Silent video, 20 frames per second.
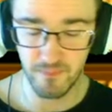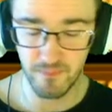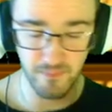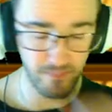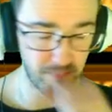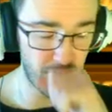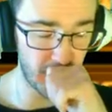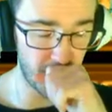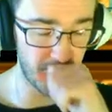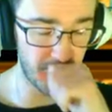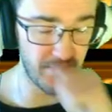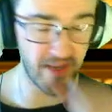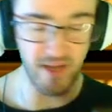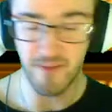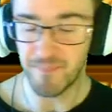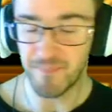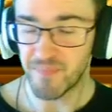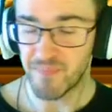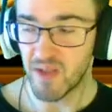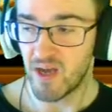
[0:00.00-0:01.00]
pardon
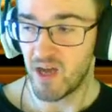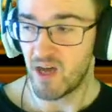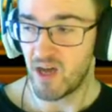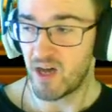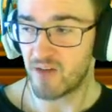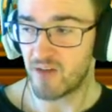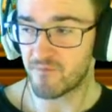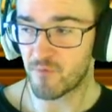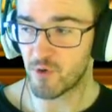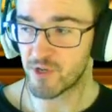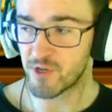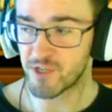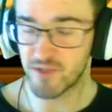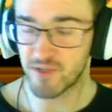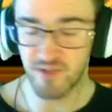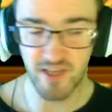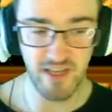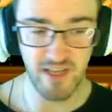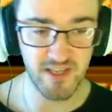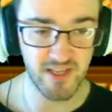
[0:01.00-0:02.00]
me.
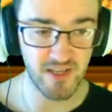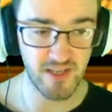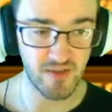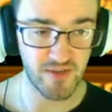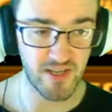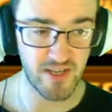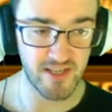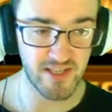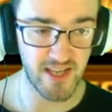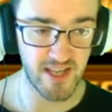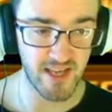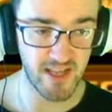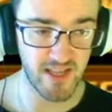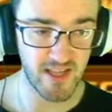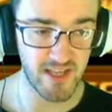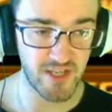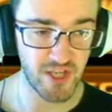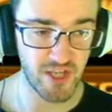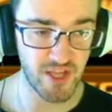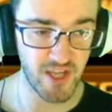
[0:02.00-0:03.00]
Unfortunately, it still does that
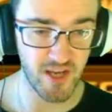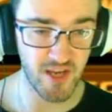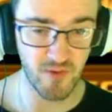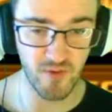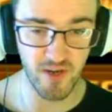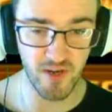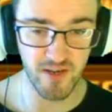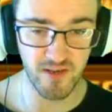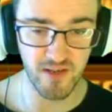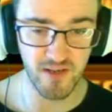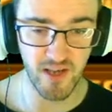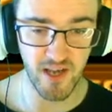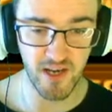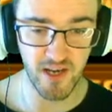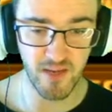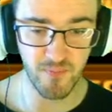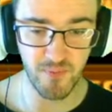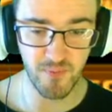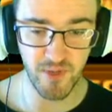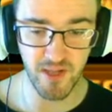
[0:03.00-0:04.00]
glitchy thing where it uh,
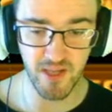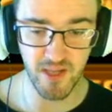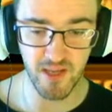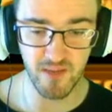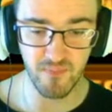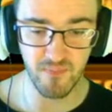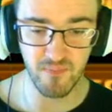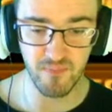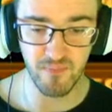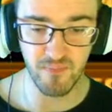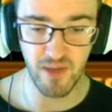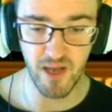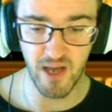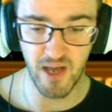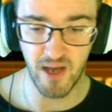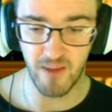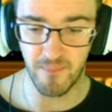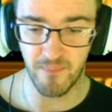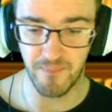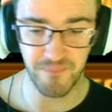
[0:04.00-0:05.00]
completely
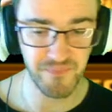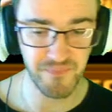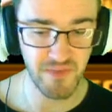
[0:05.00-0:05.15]
um,